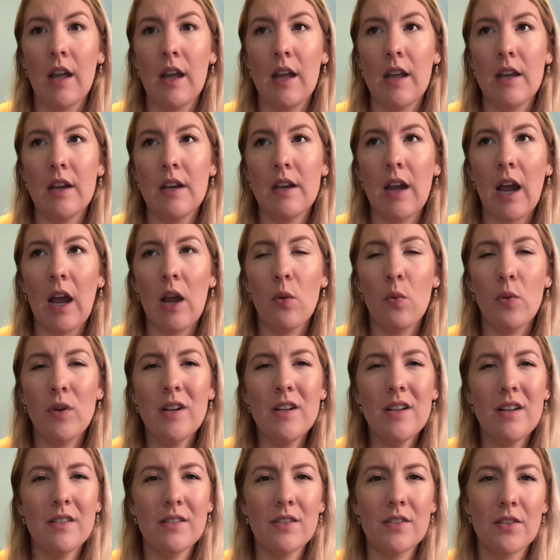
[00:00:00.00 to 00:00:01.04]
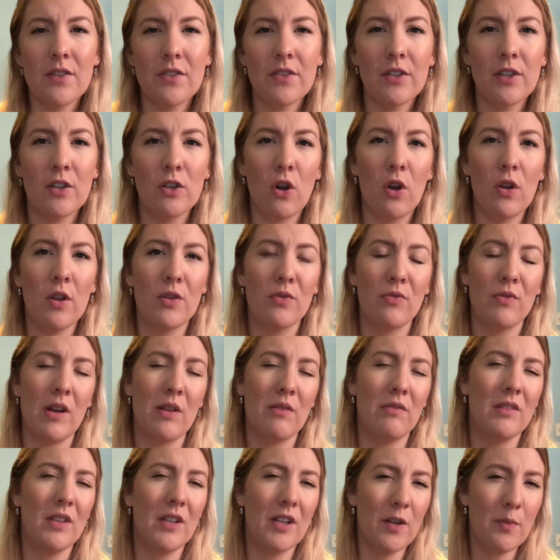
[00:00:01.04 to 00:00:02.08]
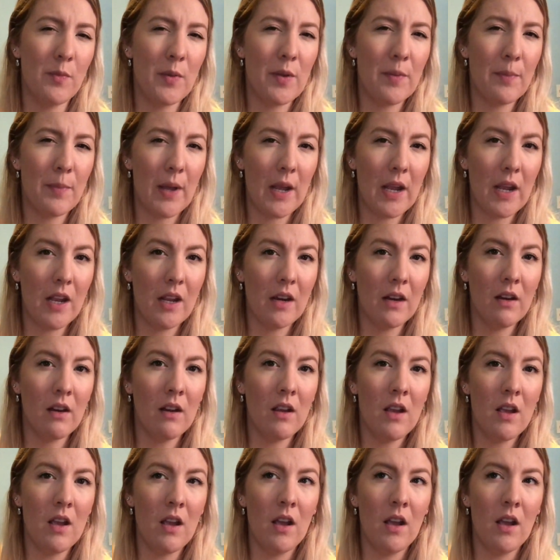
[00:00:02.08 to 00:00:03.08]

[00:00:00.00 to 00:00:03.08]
and I wouldn't necessarily call it round ligament pain,